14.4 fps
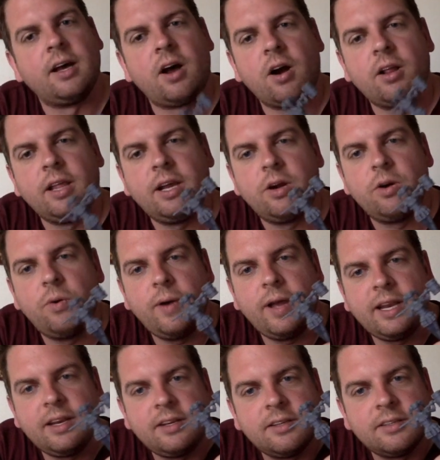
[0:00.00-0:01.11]
Harley
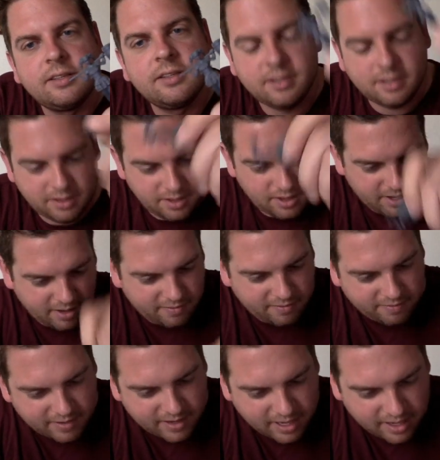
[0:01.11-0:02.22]
Quinn looking
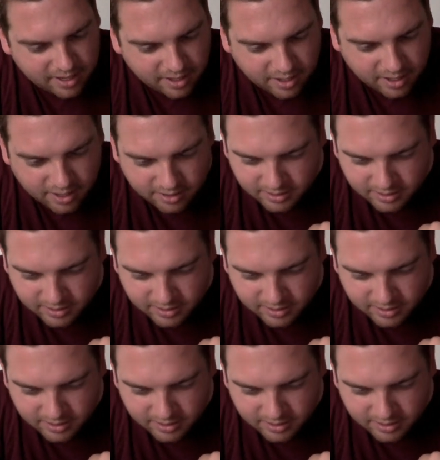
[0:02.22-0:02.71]
figure.